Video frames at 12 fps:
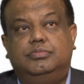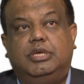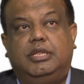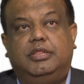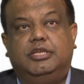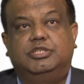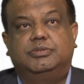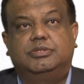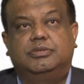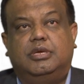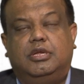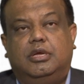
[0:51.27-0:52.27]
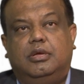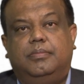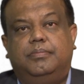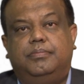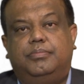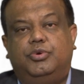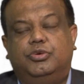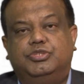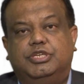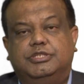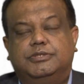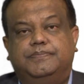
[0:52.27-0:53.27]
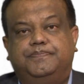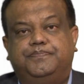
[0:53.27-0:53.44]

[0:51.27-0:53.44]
in this process.